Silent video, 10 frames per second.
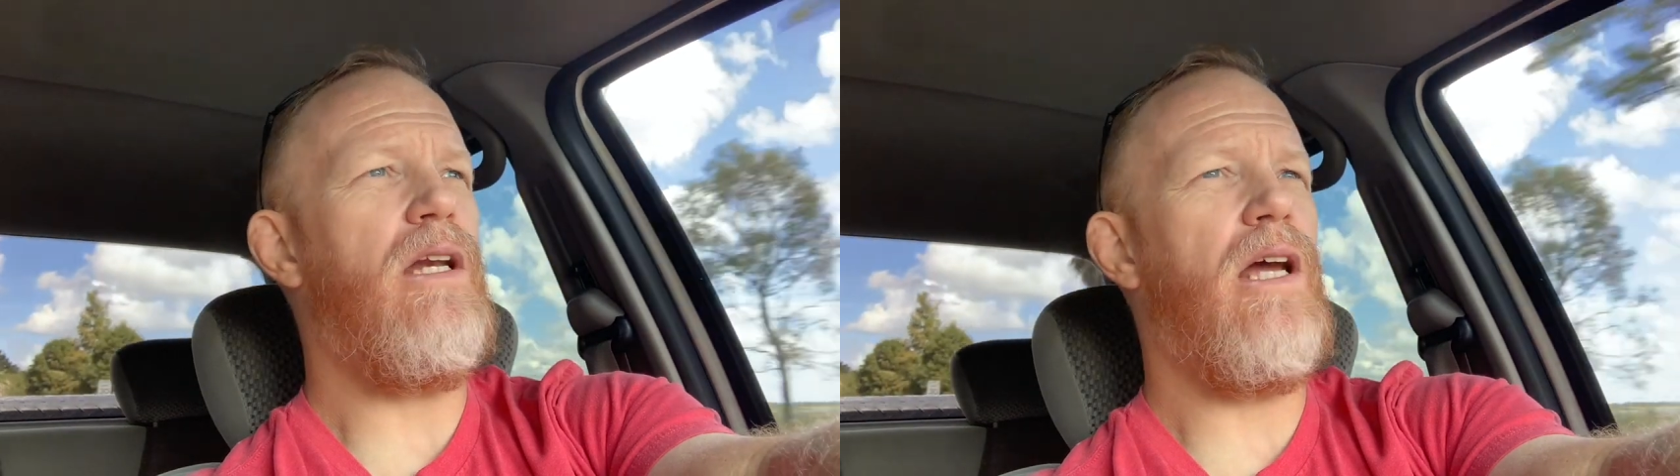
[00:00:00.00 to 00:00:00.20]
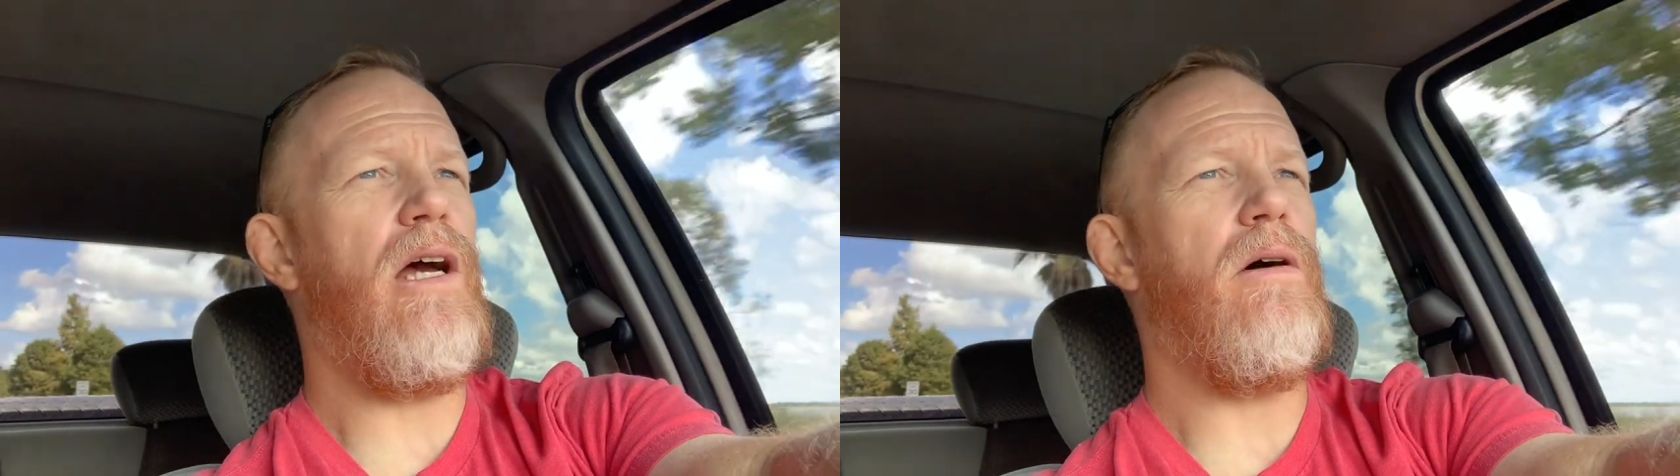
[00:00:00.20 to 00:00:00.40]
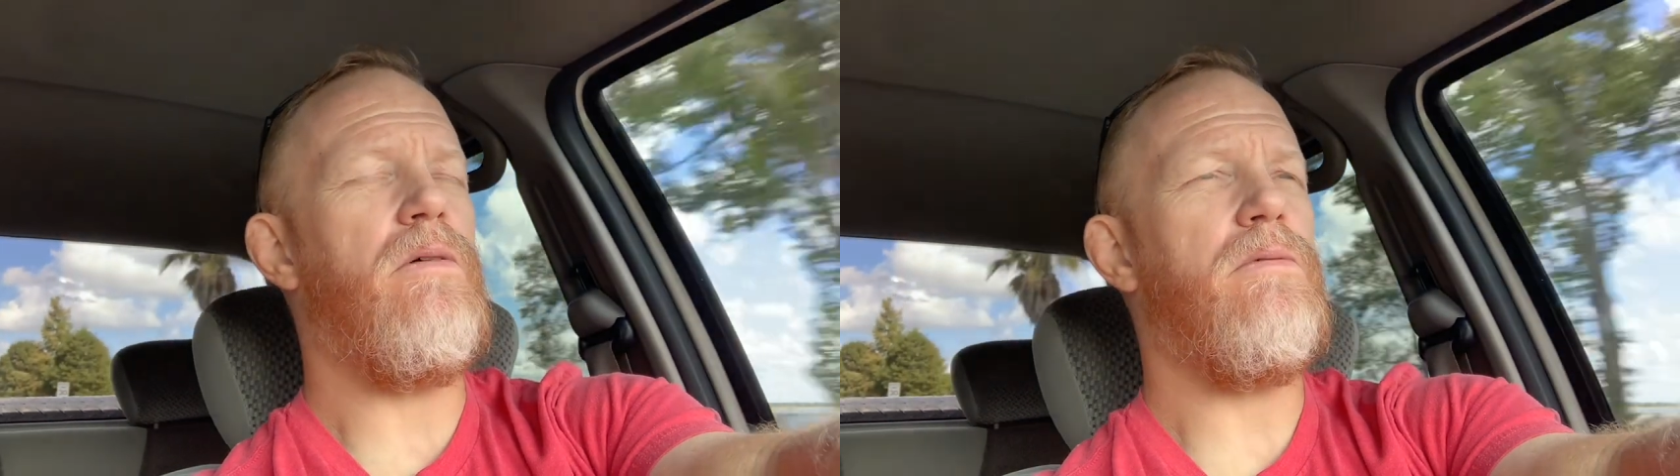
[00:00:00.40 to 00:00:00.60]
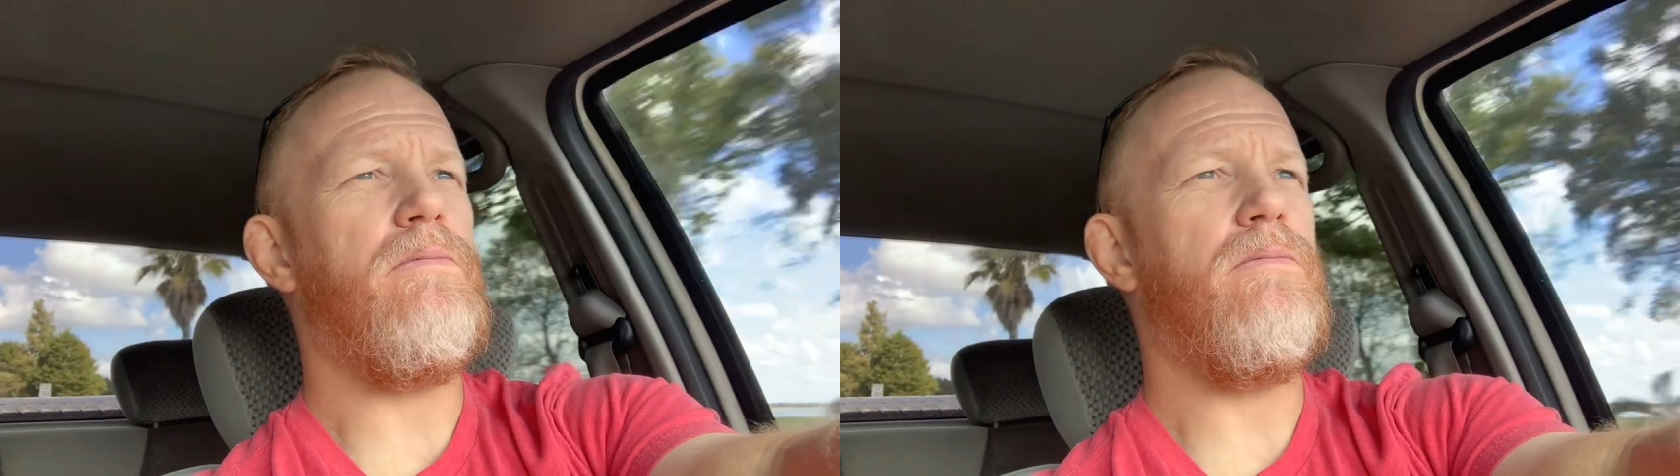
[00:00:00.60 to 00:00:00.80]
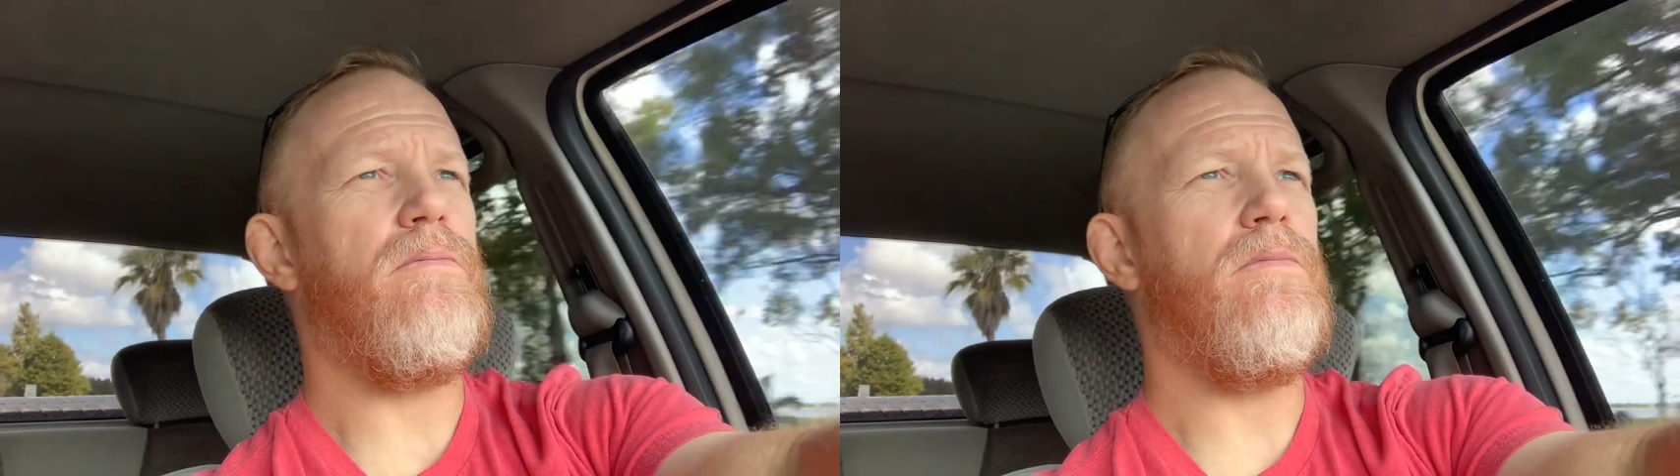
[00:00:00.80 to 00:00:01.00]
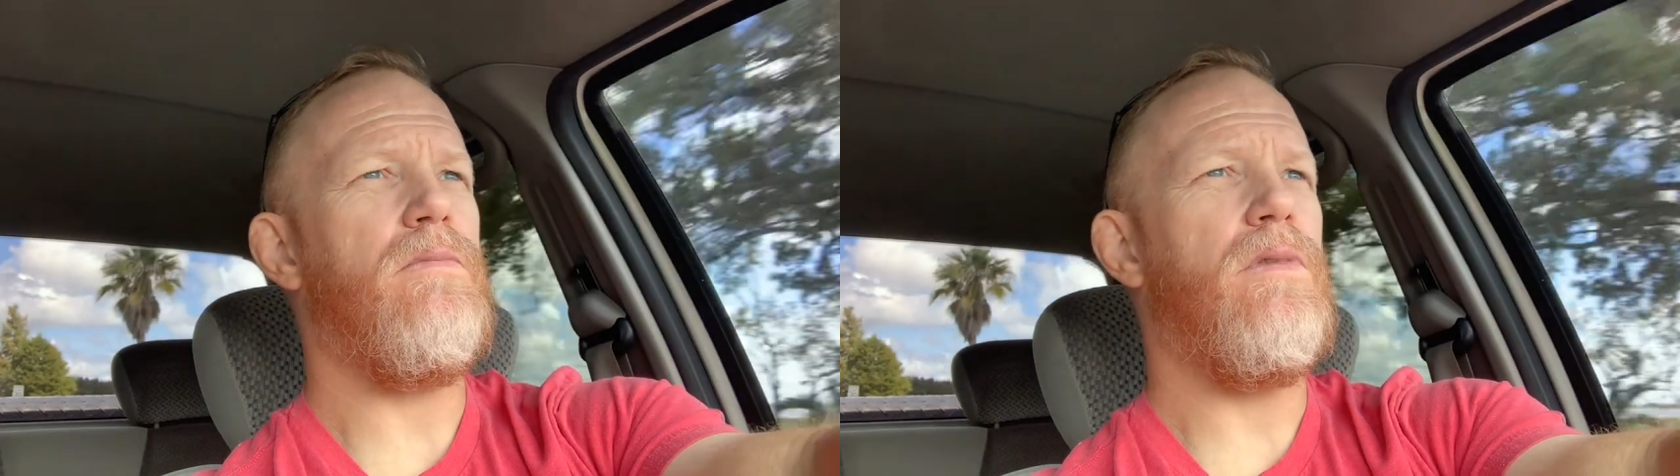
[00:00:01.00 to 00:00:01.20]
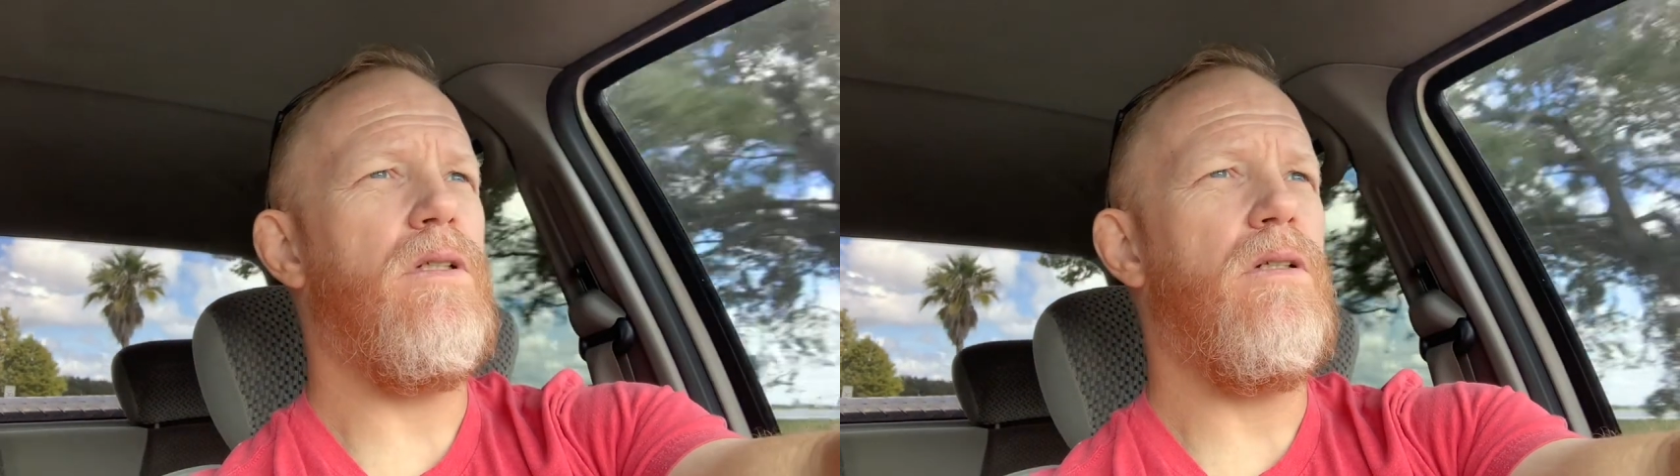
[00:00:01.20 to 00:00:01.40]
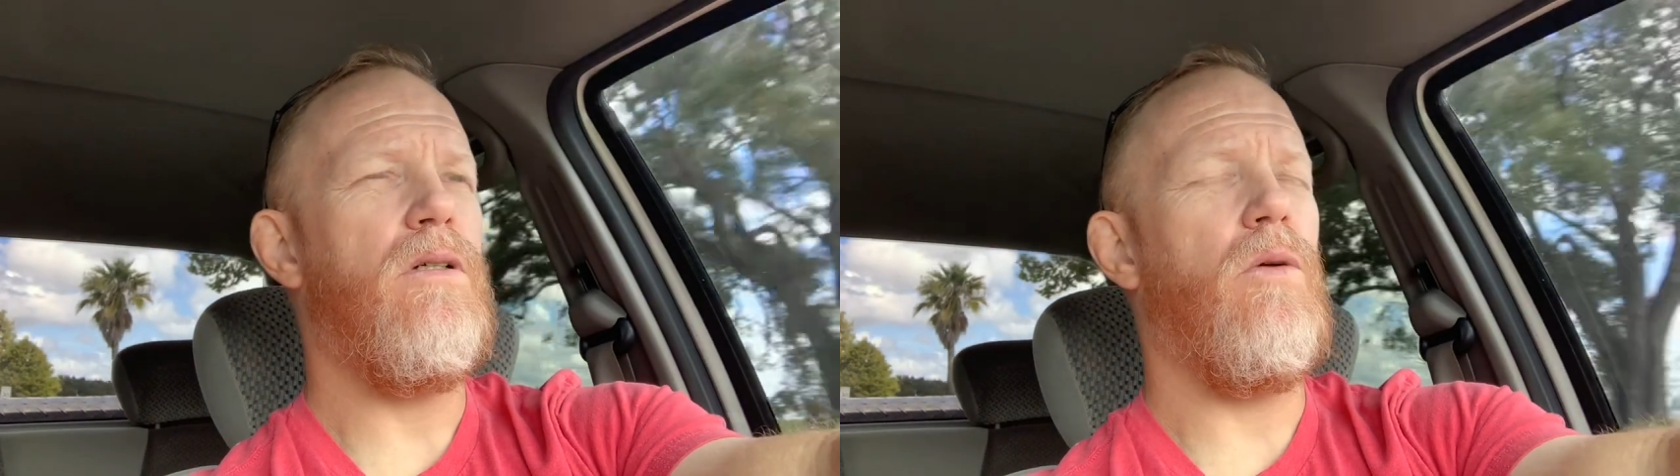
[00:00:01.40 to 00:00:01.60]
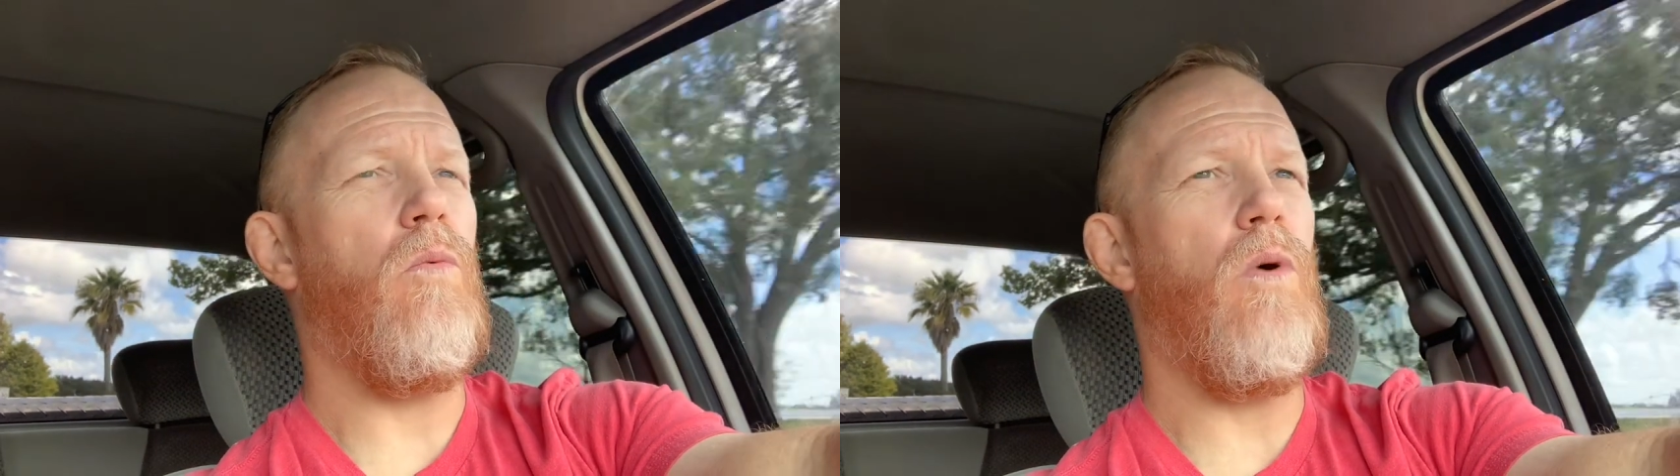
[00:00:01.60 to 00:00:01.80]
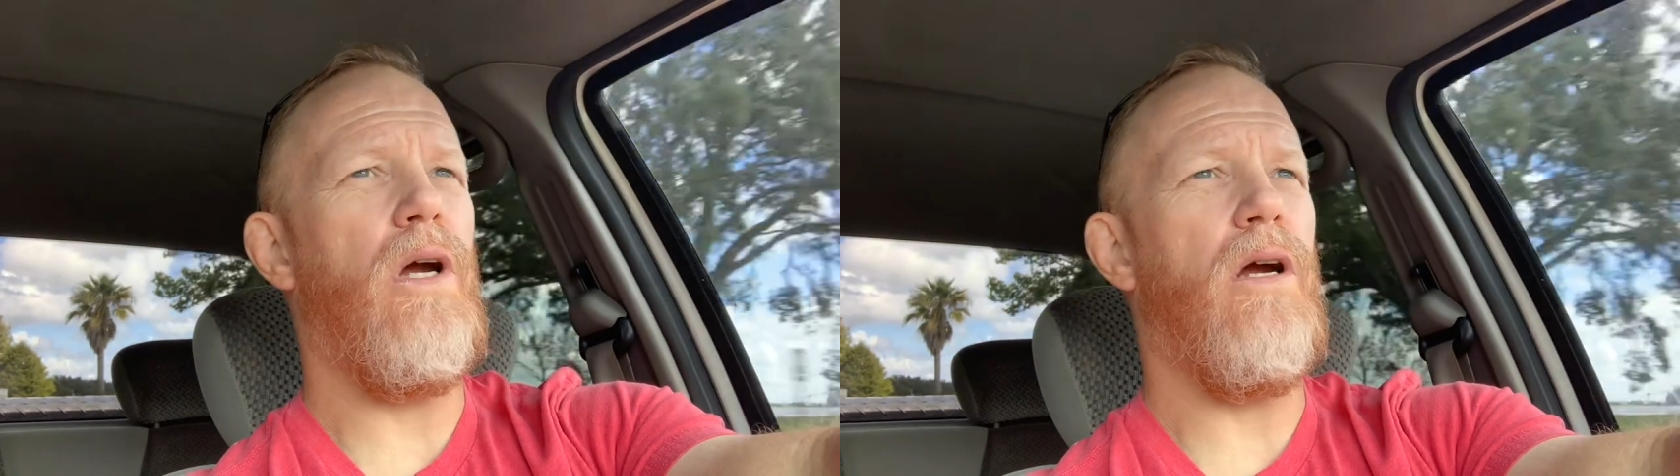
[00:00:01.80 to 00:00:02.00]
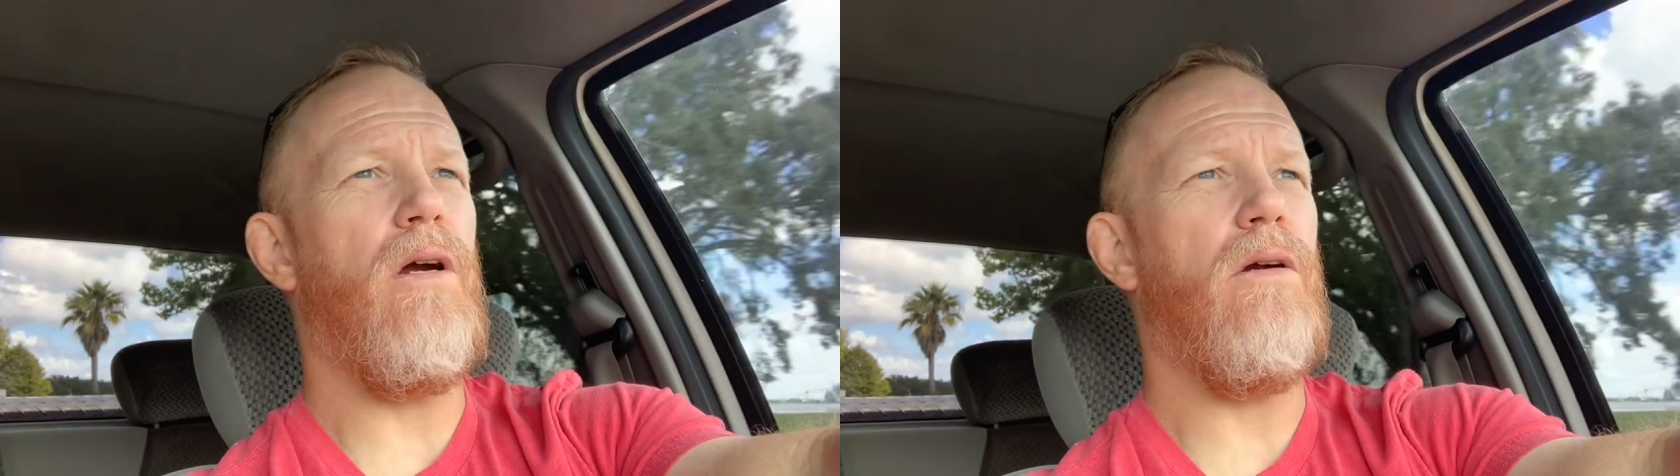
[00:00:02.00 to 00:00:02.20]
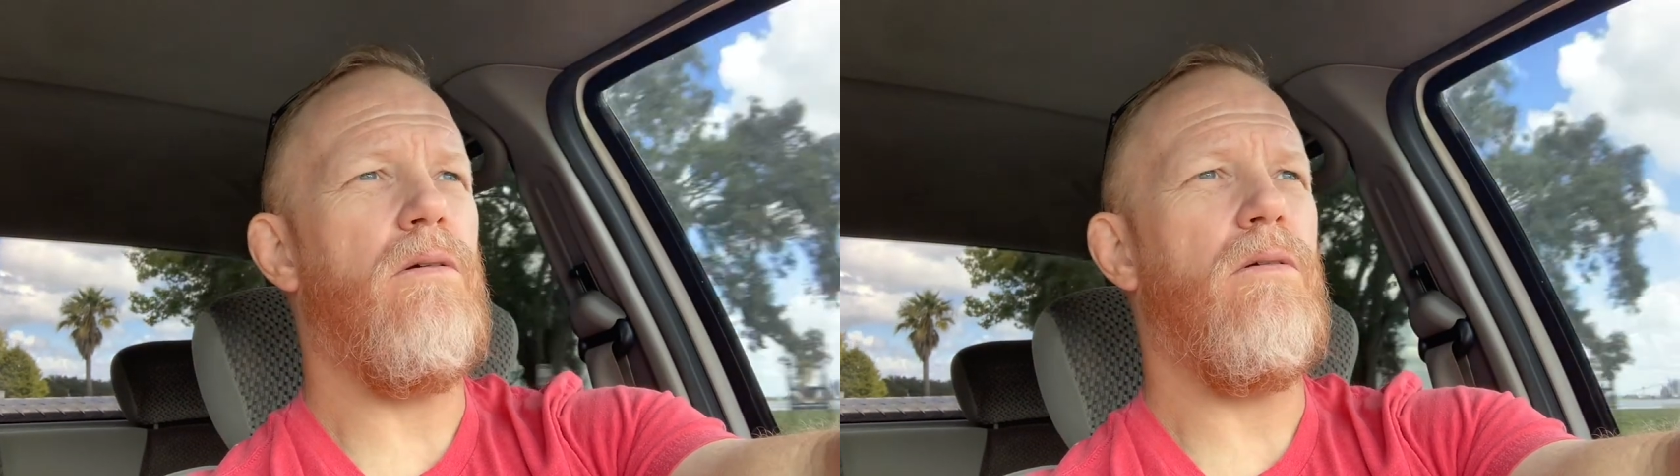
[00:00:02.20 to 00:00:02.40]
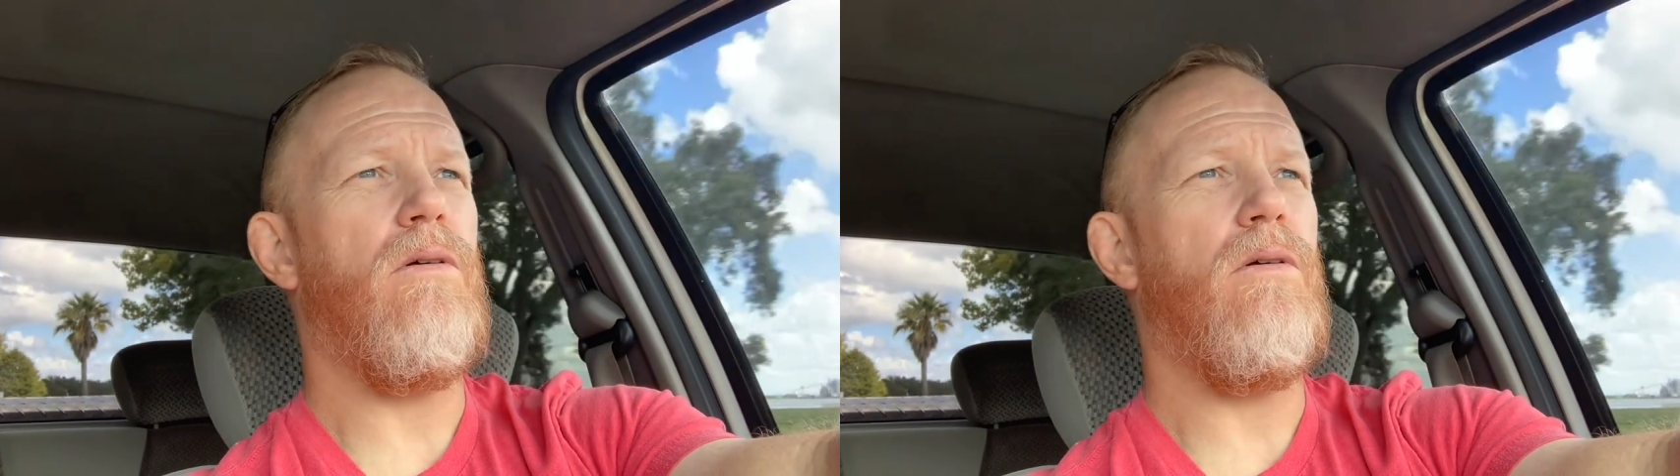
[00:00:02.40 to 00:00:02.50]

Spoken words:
now where